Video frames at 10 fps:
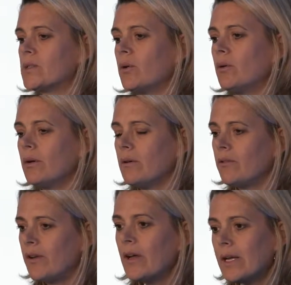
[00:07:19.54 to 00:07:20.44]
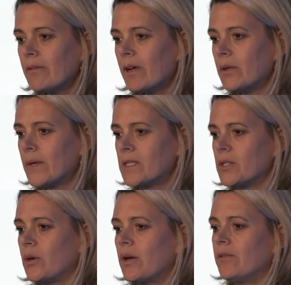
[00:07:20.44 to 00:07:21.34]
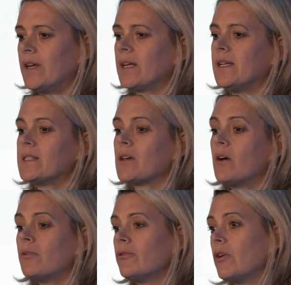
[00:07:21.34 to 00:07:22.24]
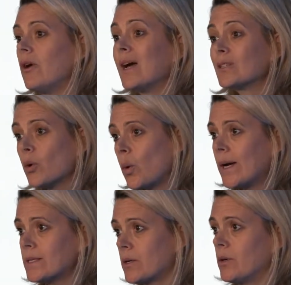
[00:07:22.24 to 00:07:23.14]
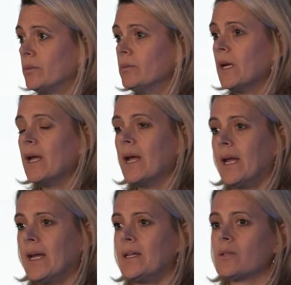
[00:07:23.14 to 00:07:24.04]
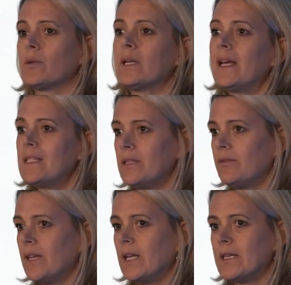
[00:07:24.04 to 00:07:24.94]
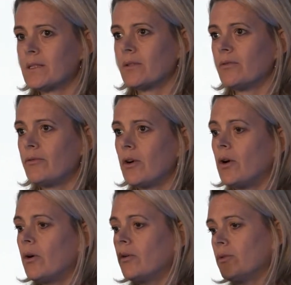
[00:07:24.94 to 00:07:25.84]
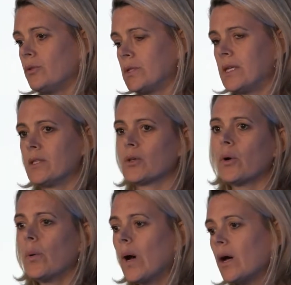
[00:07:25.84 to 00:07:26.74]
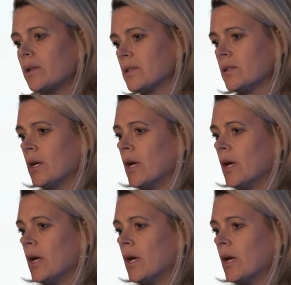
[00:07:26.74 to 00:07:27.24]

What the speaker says: study in New Zealand, and they did an assessment with children who were 3 years old, and they